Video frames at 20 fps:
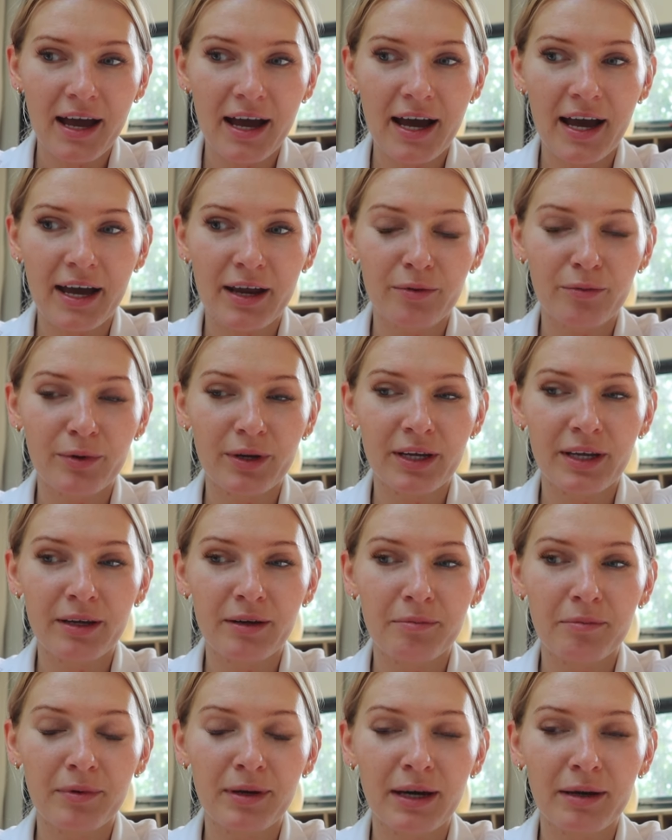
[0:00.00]
And we
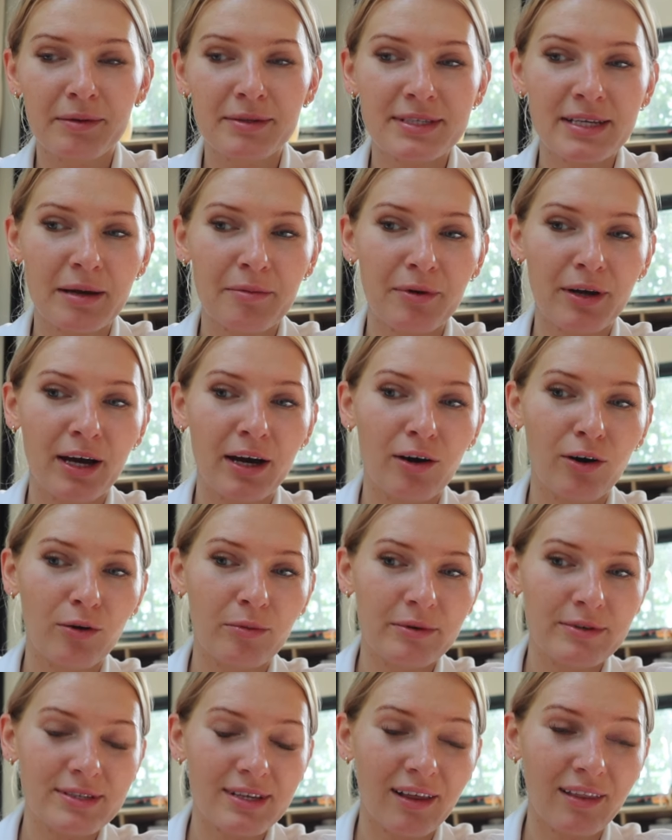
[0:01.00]
got the time we got home
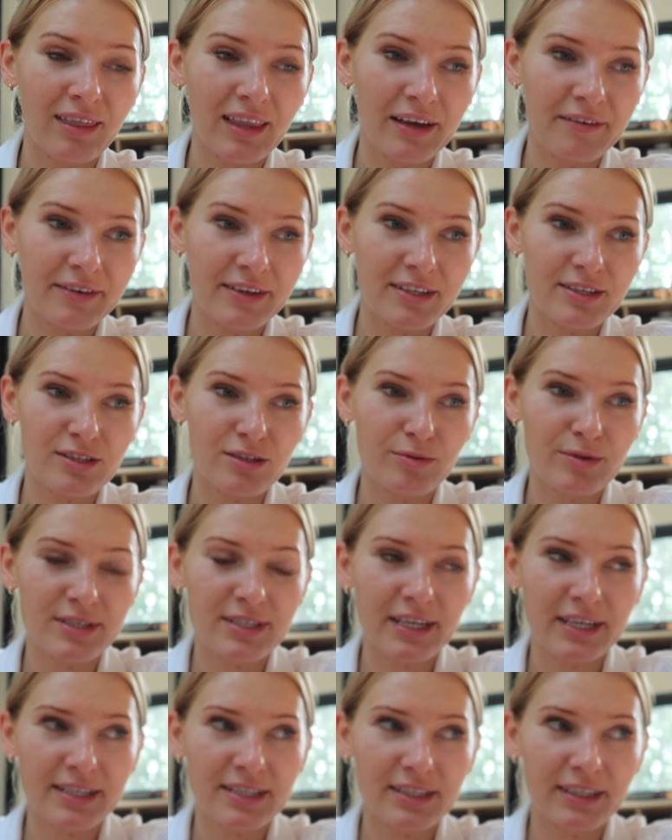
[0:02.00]
was 11. So we
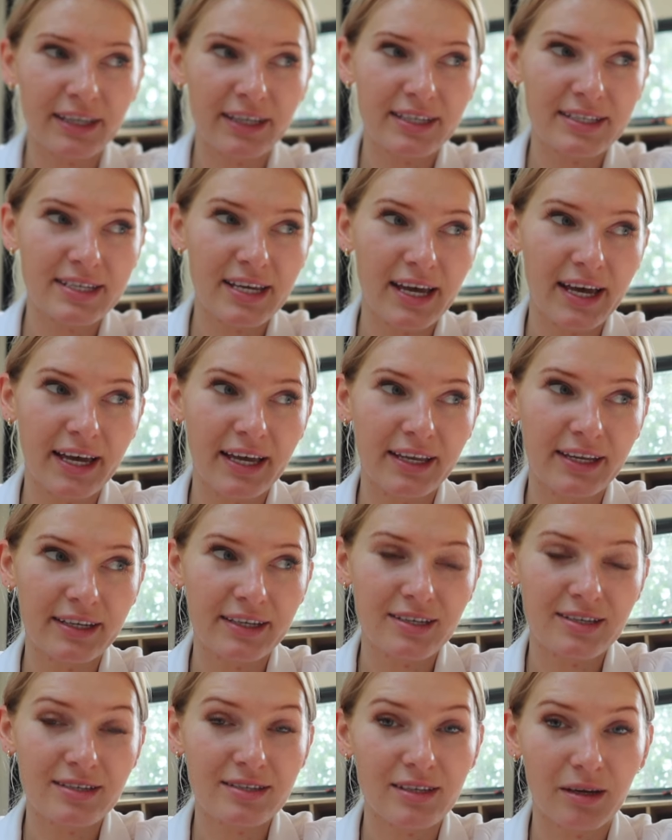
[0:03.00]
stayed till like 10
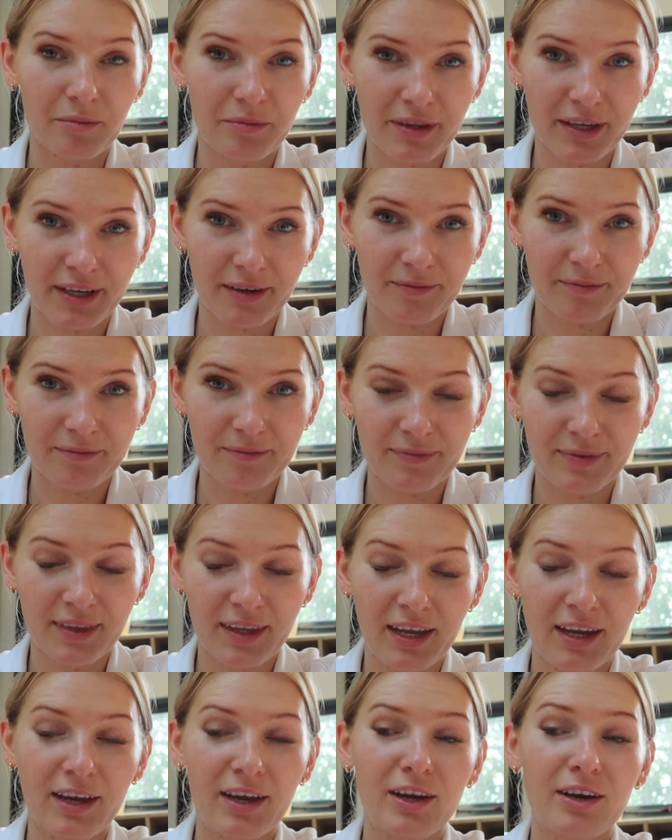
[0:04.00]
something.
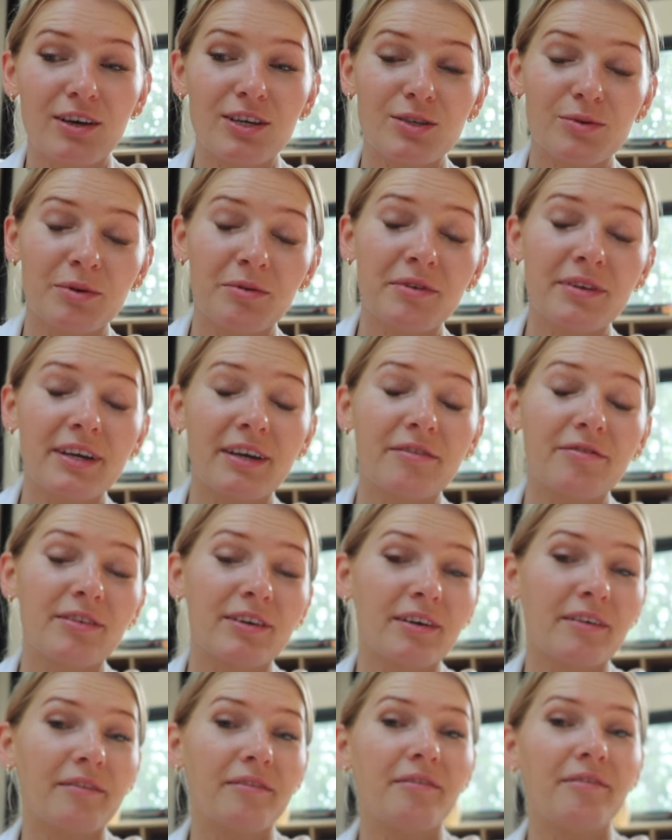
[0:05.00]
So we were there
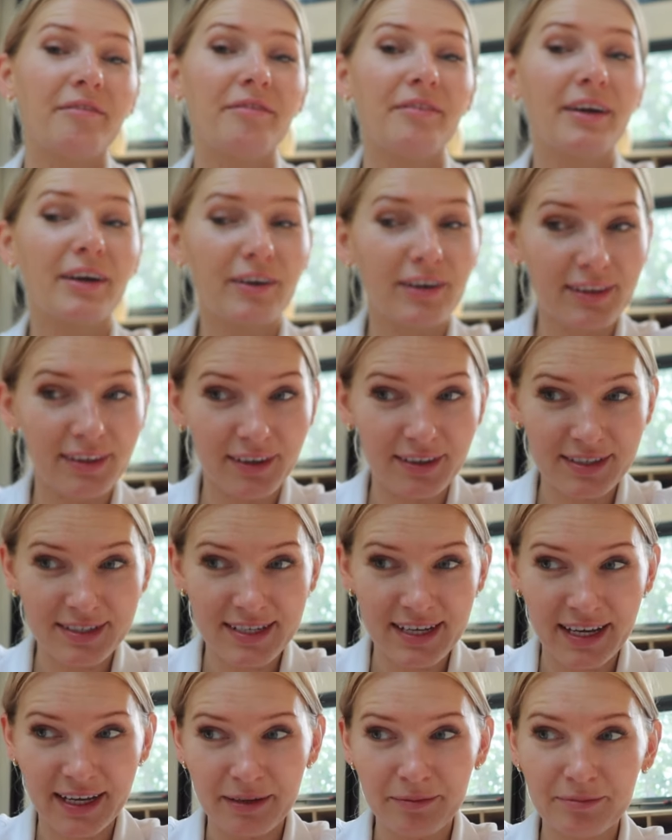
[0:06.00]
for a very long
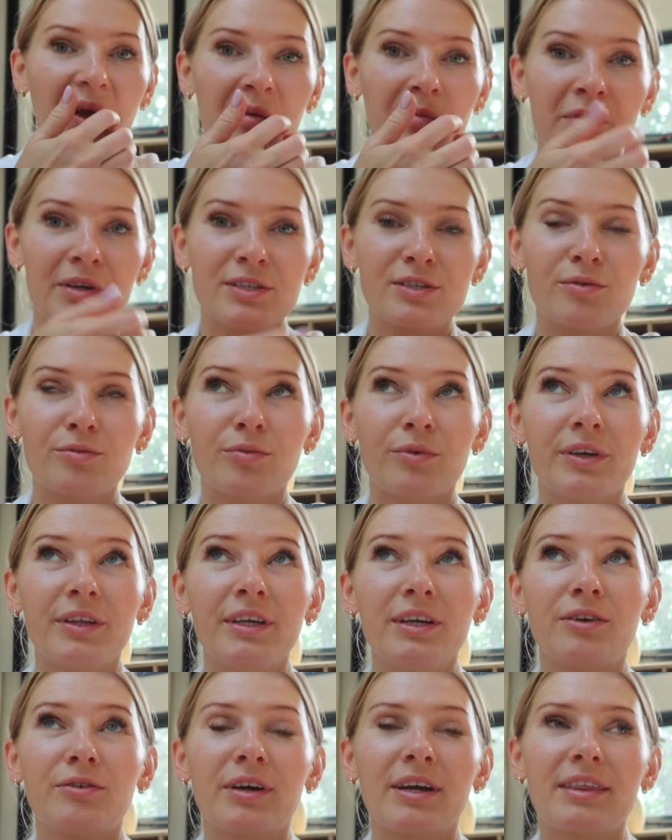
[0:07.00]
time. But it's a
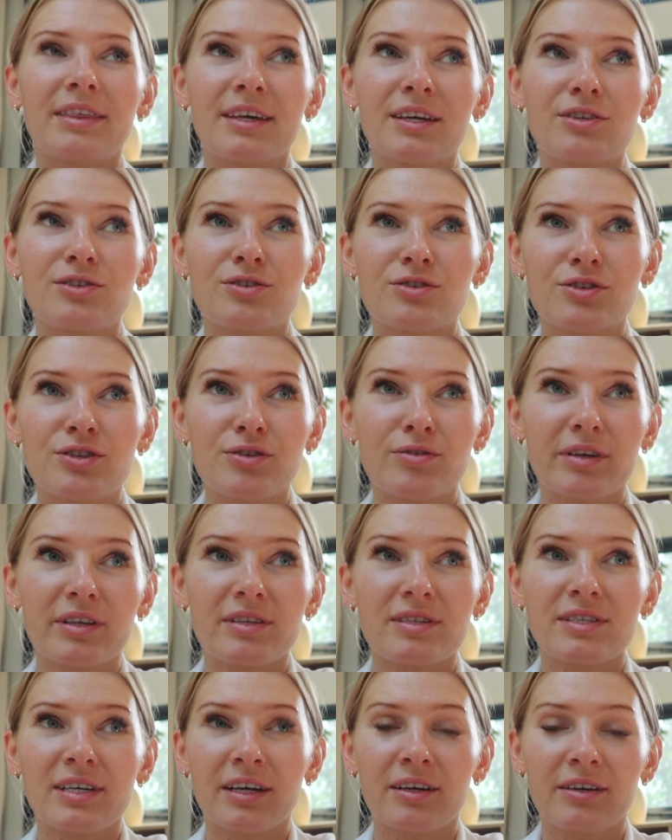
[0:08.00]
really great thing to do on
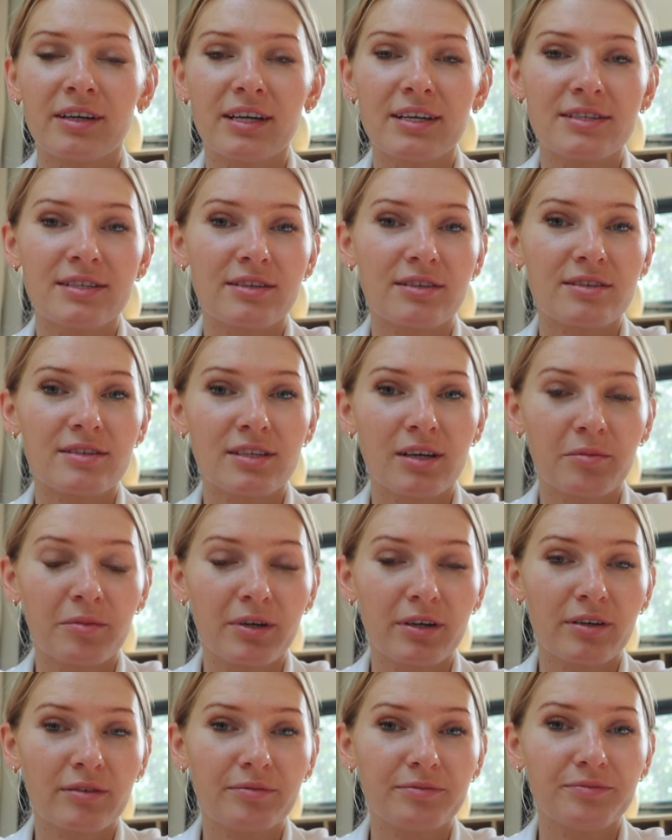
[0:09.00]
Saturdays in the
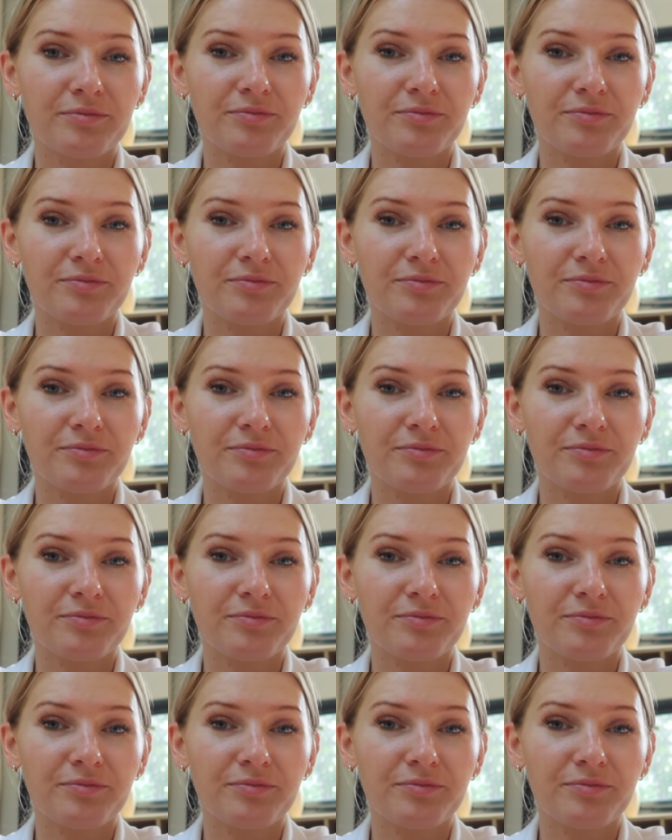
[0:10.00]
summer.